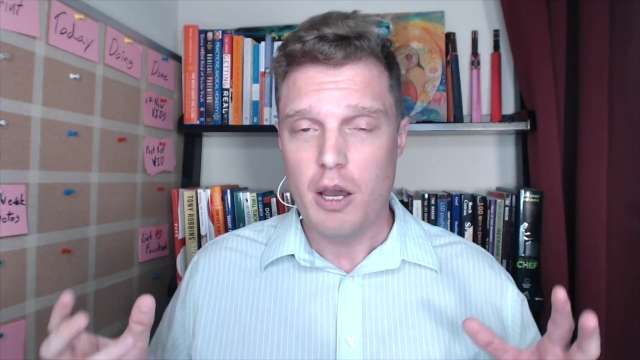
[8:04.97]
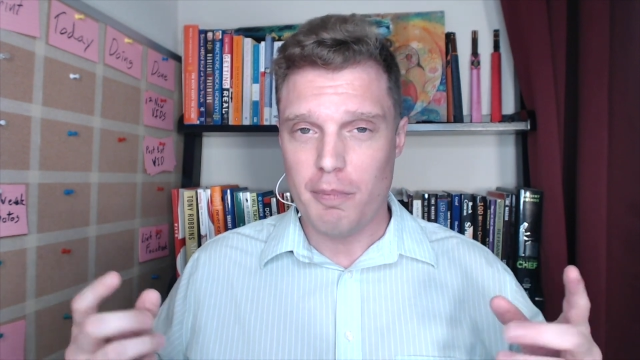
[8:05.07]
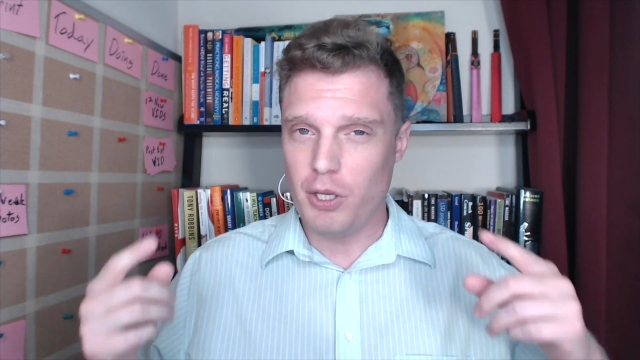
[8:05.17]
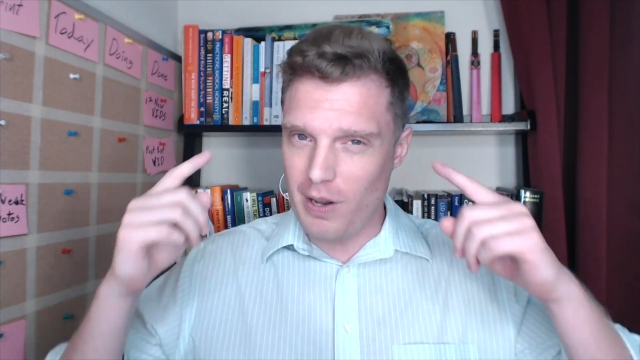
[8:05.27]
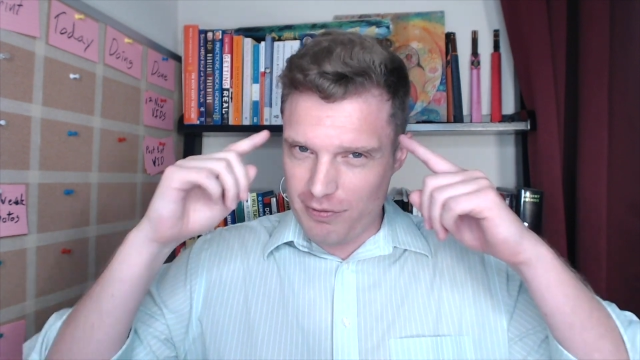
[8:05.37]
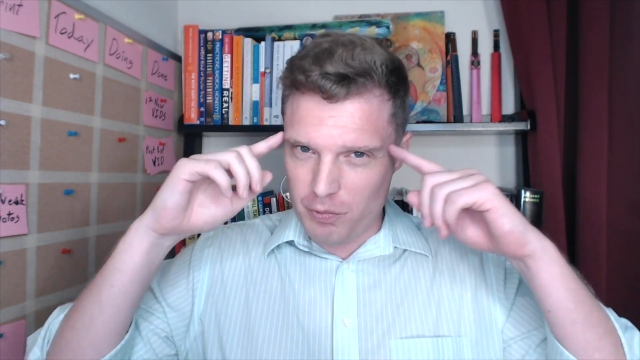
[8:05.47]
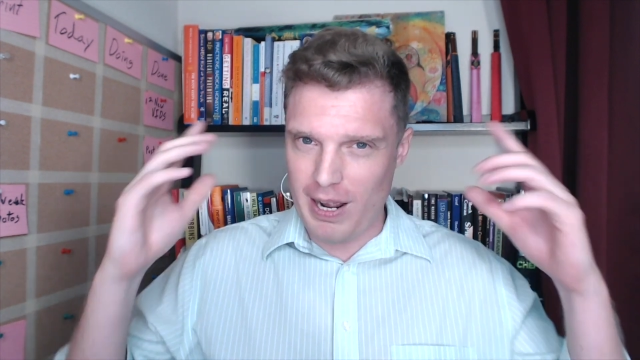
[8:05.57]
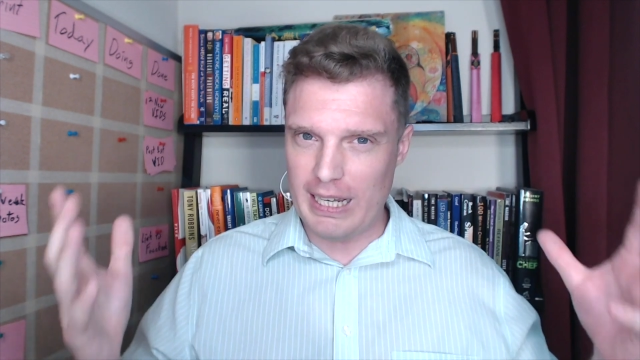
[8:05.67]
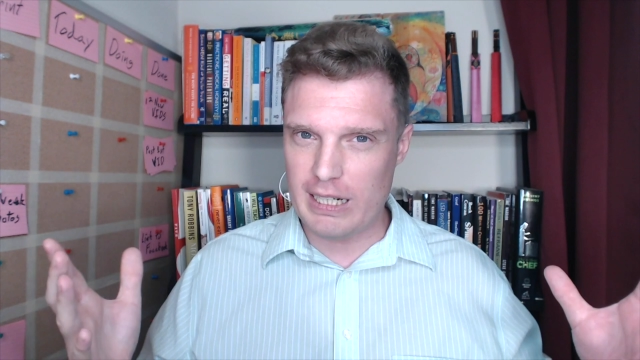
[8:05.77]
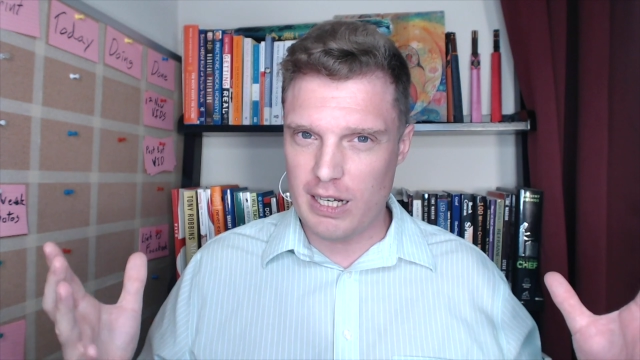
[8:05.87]
but you have to
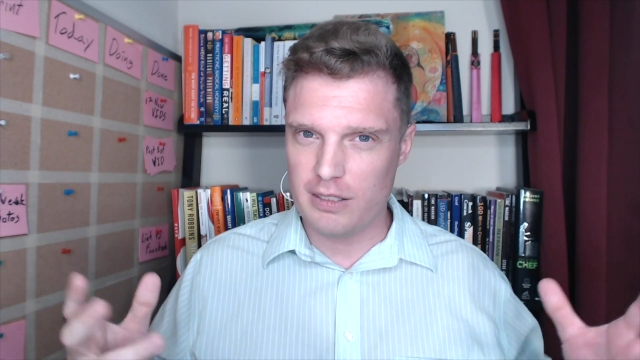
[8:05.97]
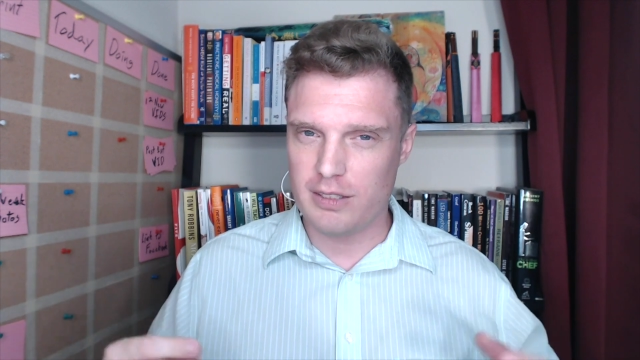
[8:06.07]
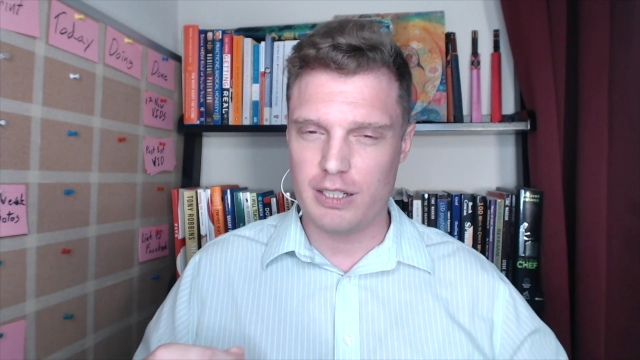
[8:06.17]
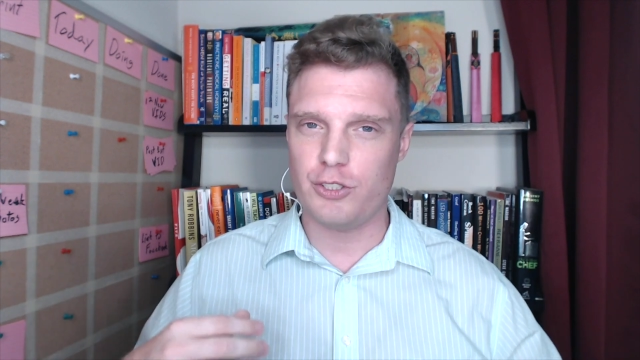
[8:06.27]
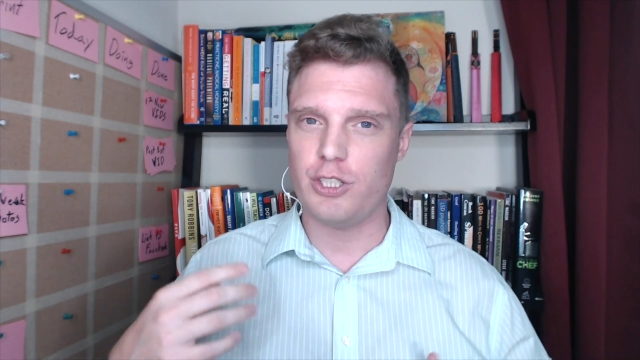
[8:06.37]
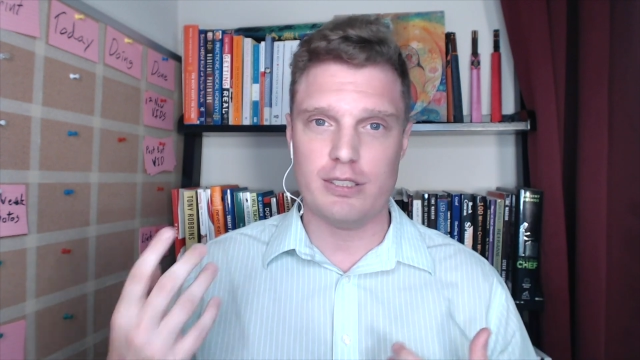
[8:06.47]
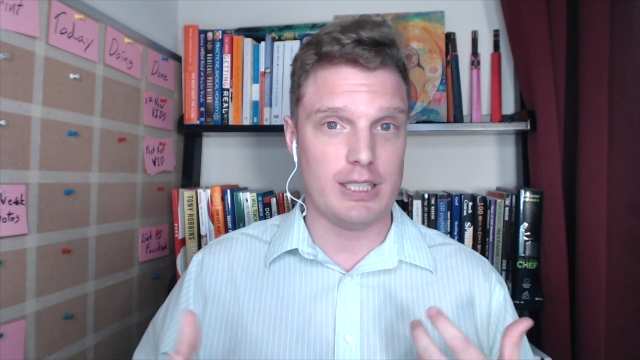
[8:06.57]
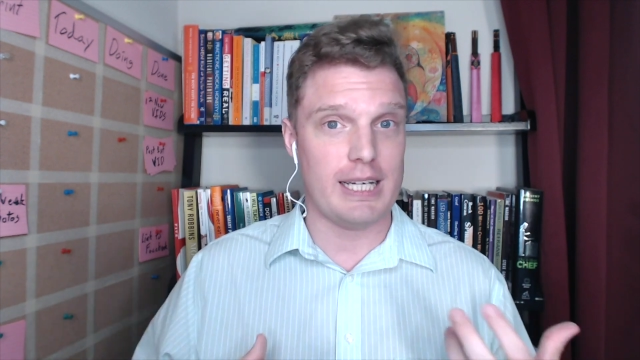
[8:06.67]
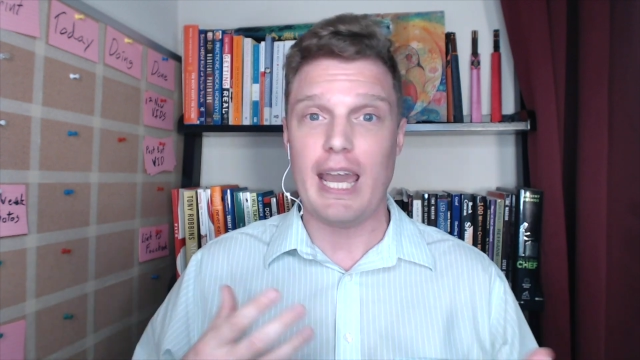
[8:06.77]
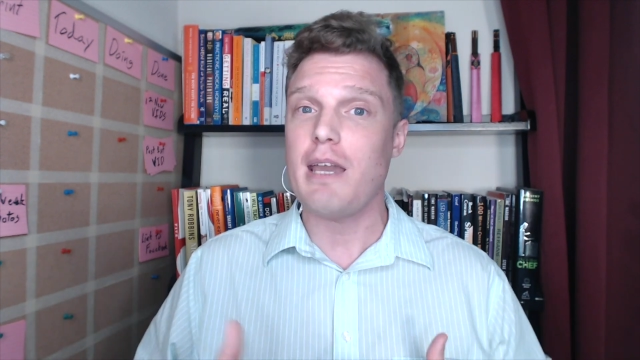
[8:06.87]
recognize that it's just a
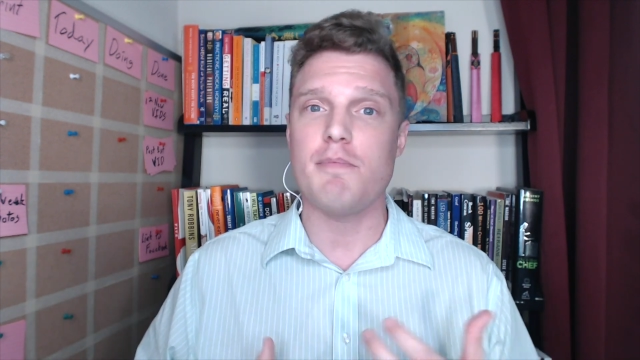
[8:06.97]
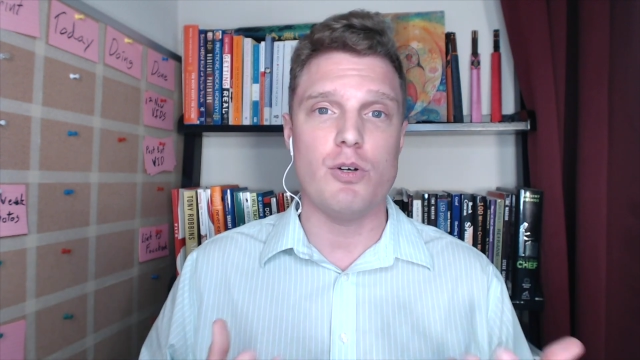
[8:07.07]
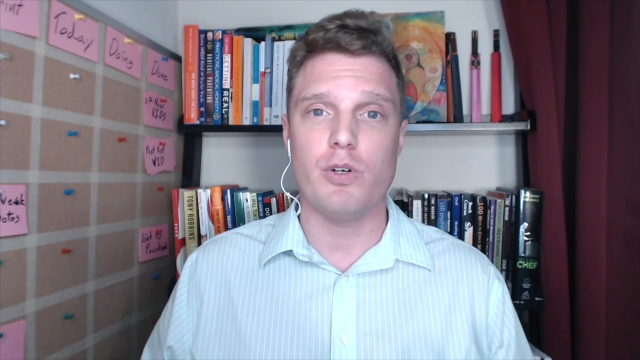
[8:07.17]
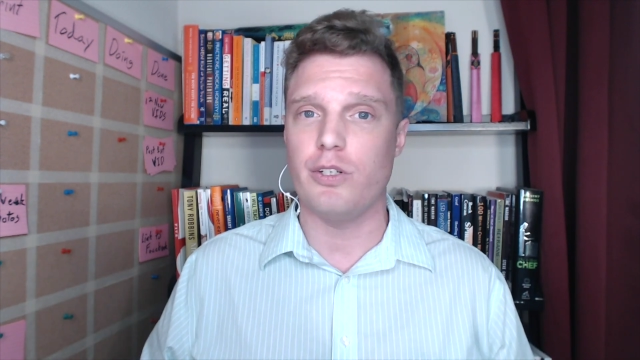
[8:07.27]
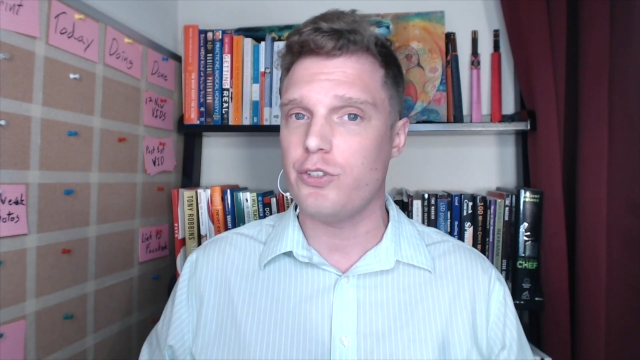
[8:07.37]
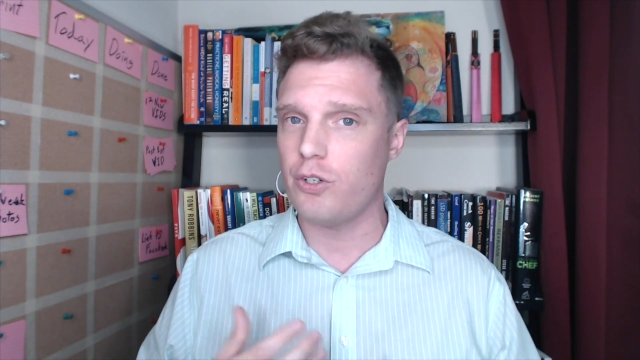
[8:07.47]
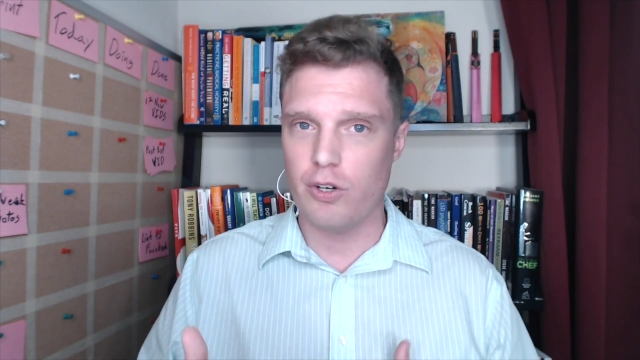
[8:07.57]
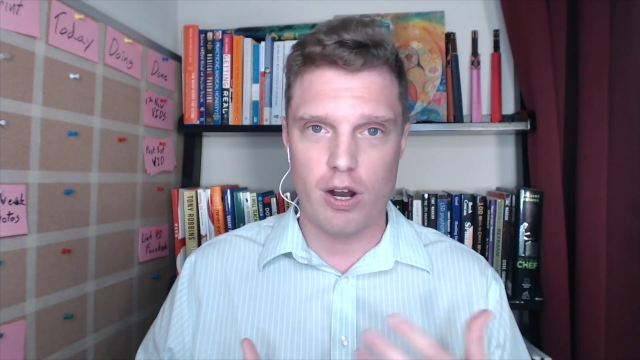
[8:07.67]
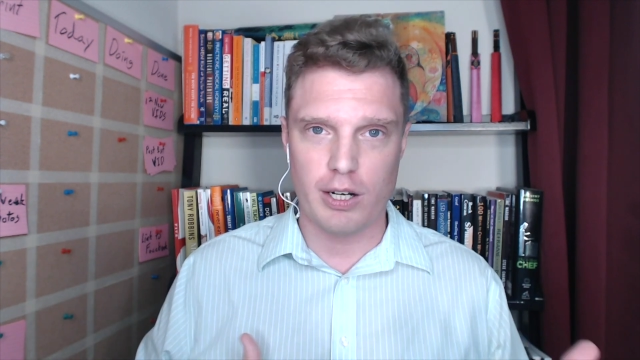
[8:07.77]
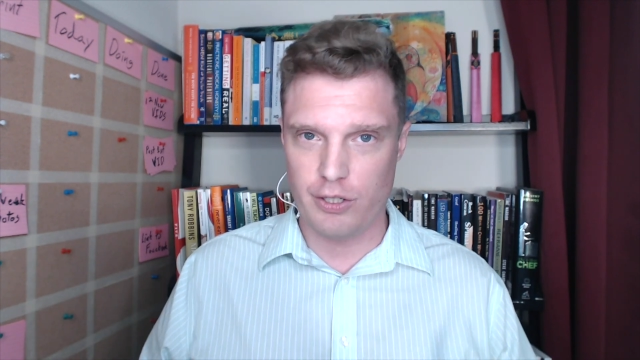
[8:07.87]
game you can turn
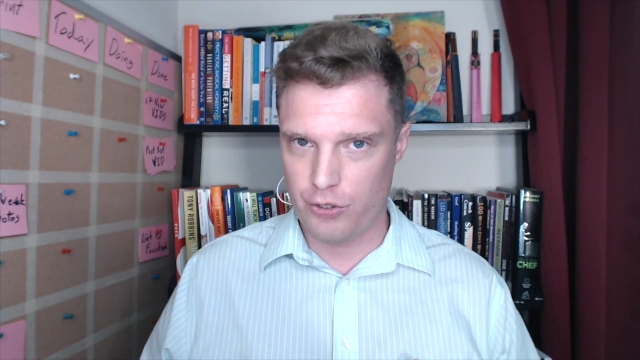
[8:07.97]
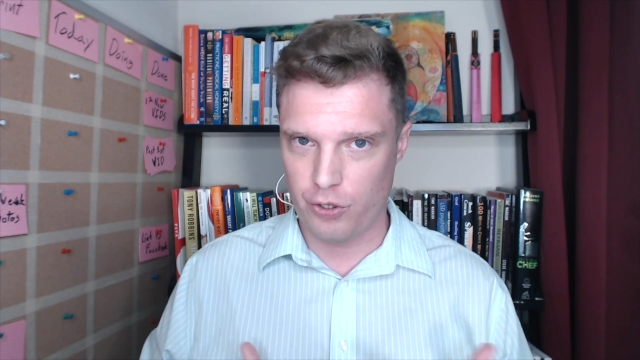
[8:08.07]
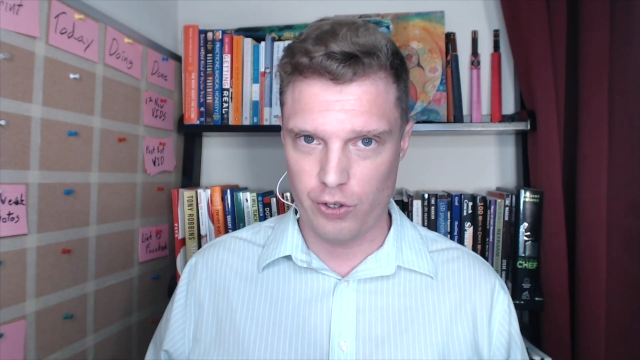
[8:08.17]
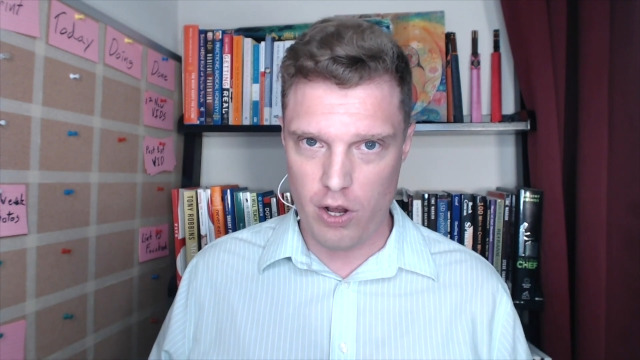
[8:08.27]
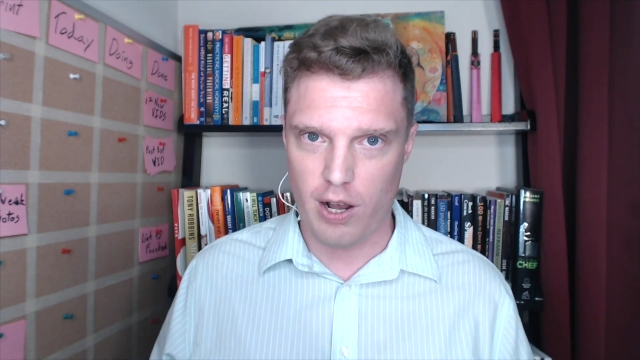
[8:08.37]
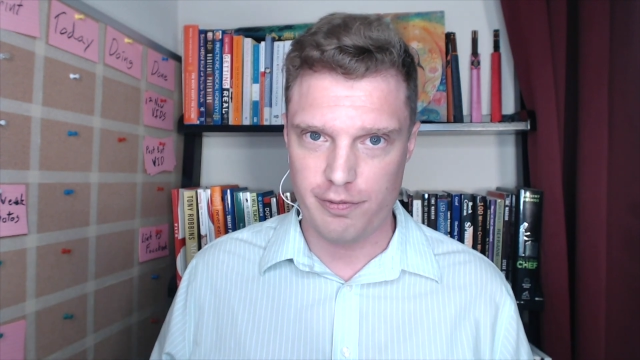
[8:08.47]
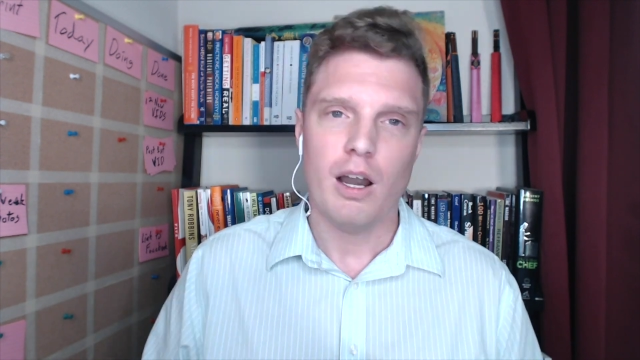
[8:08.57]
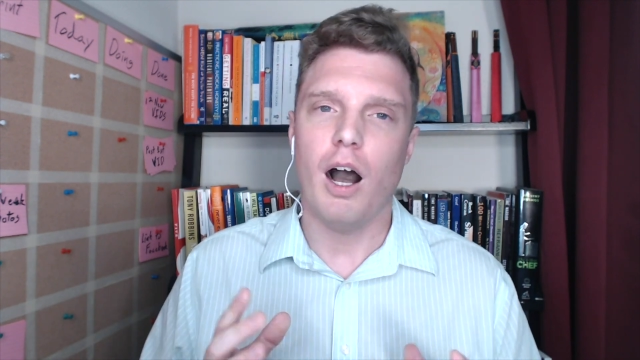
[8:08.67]
on and turn off.